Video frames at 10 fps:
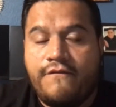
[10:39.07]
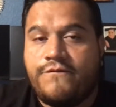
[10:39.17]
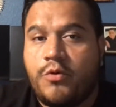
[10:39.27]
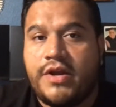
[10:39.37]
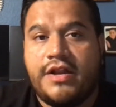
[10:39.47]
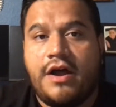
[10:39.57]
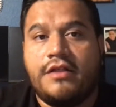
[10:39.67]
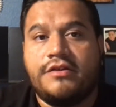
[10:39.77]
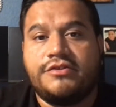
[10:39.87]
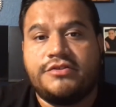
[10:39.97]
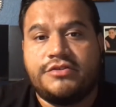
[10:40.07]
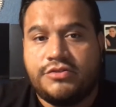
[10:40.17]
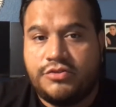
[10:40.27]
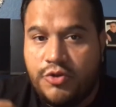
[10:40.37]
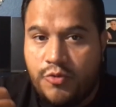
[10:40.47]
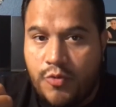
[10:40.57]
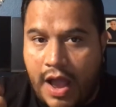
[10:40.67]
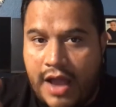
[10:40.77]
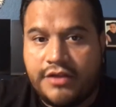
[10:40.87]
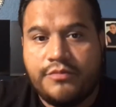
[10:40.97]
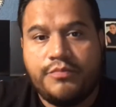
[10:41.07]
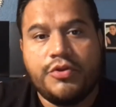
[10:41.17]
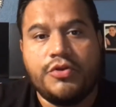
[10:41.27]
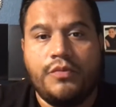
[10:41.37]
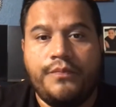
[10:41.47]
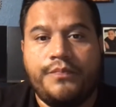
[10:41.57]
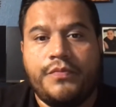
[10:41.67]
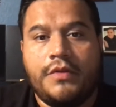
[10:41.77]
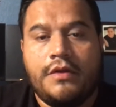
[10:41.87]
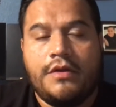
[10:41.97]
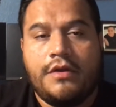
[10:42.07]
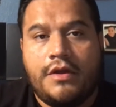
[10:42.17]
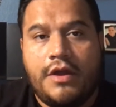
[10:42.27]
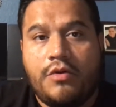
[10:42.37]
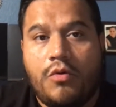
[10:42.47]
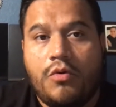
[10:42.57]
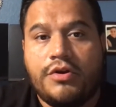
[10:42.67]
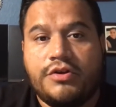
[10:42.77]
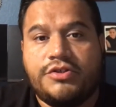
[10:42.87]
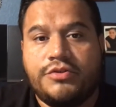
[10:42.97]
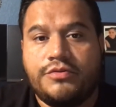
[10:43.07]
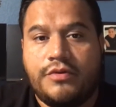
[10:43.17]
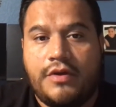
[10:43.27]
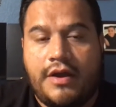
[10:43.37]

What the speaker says: $40 to actblue in order to,